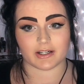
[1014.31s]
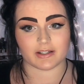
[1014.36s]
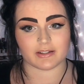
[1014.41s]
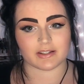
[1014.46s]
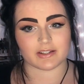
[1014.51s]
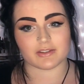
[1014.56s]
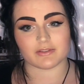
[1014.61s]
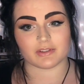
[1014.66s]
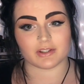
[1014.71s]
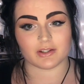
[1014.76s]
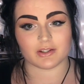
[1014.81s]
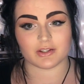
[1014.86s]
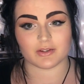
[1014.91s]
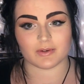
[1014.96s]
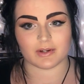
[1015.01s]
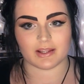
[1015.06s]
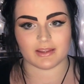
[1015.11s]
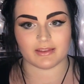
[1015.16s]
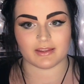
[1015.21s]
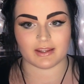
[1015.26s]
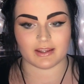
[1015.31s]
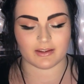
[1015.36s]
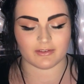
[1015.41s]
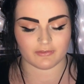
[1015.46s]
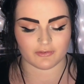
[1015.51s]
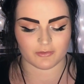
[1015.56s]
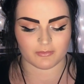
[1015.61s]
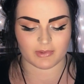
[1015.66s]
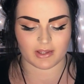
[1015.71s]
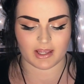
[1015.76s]
and it doesn't really do anything
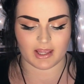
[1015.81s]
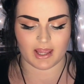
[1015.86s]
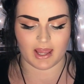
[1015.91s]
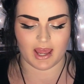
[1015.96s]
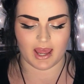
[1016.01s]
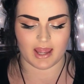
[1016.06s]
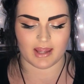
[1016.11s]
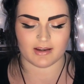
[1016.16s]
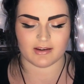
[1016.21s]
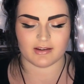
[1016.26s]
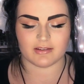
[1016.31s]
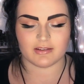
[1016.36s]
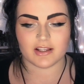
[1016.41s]
for me and